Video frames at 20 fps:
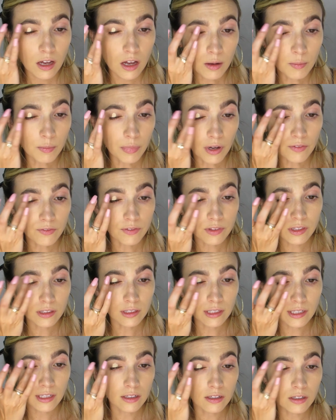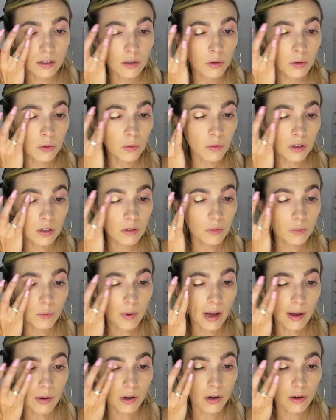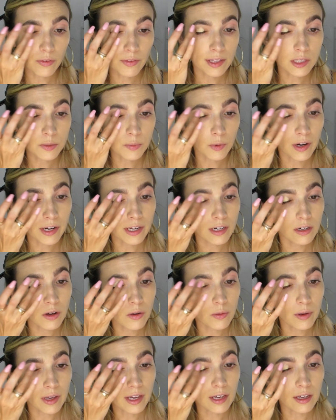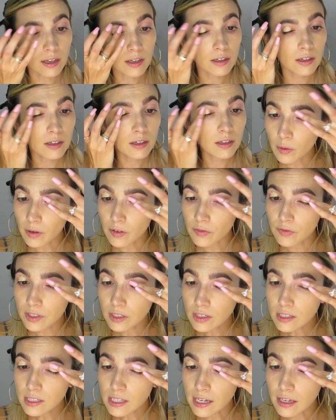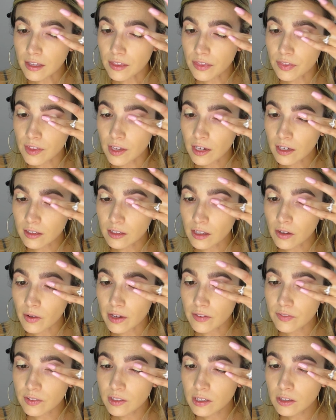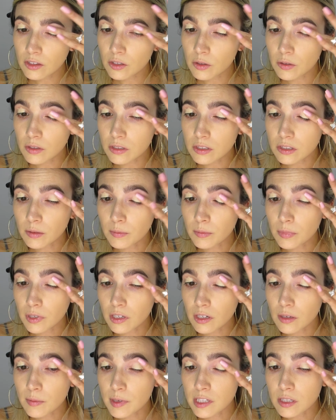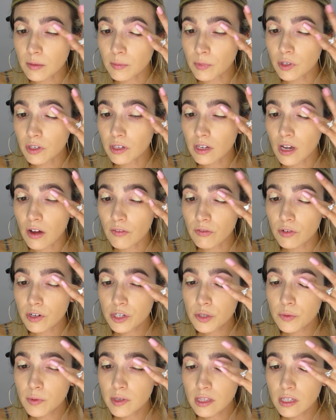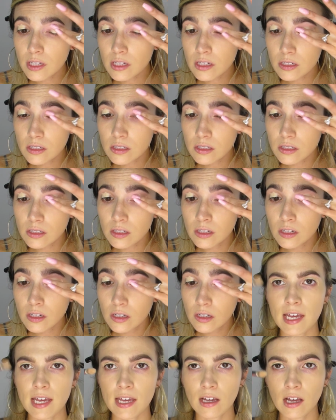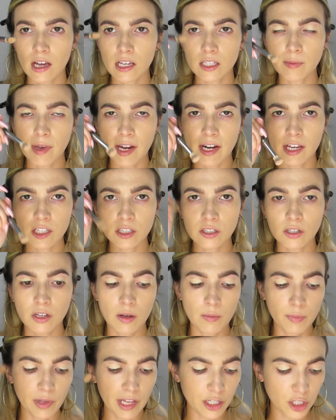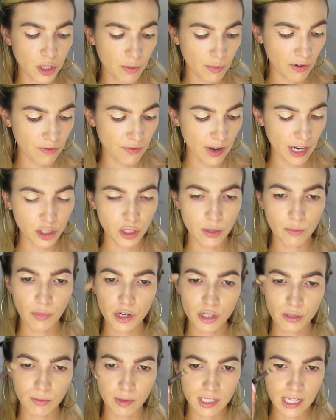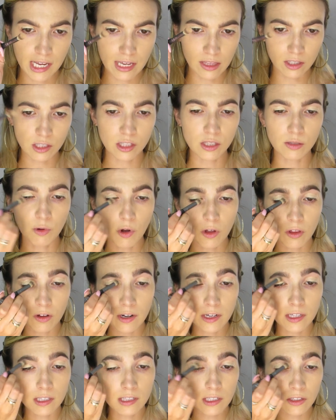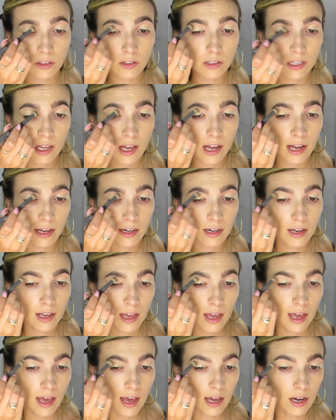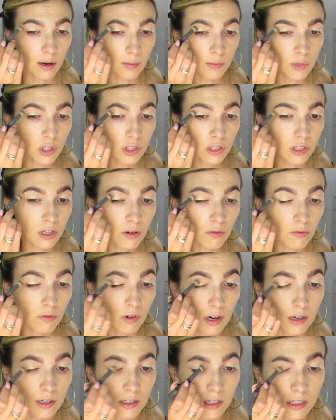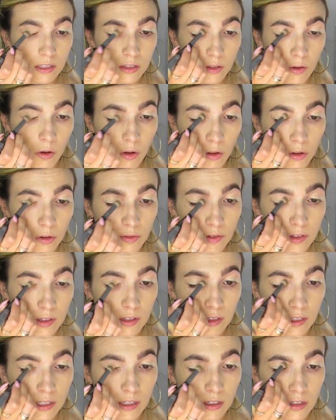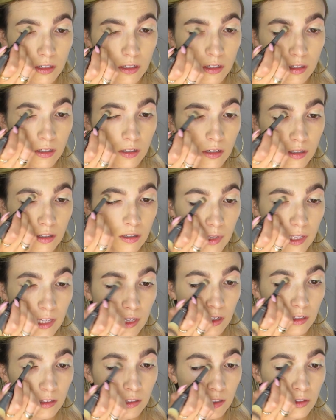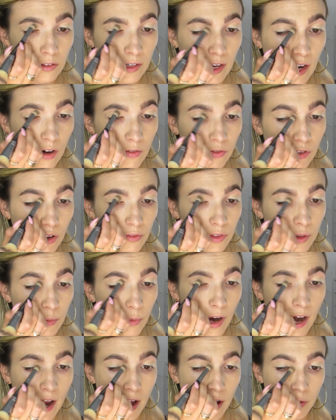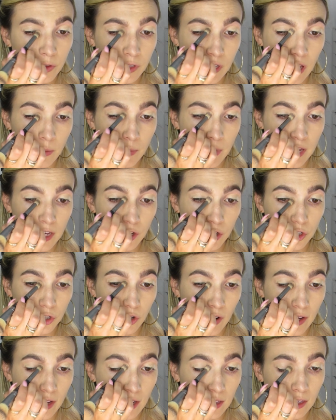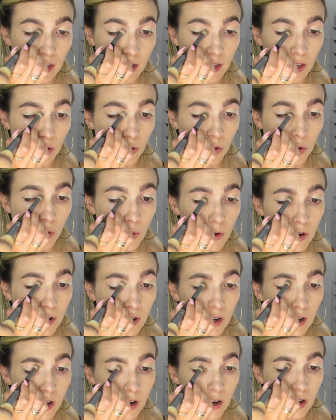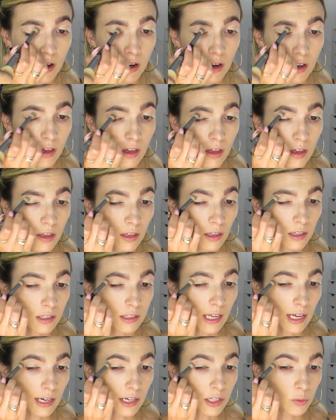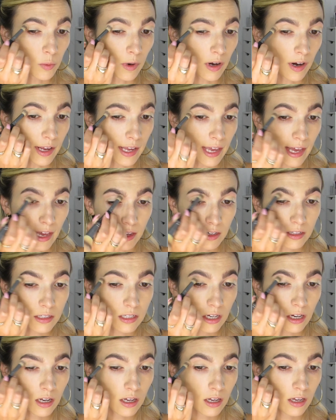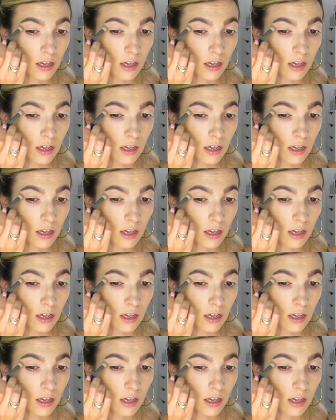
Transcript: above the lid Ooh, wow girl that's bright okay Ooh, it feels like thick though I feel like there is some gonna be some good coverage with this IT Cosmetics Complexion Perfection Brush. I'm going to take the smaller concealer side and I'm just going to run this all over the lid being a little careful of the brows and making sure I get that inner corner because that is where I get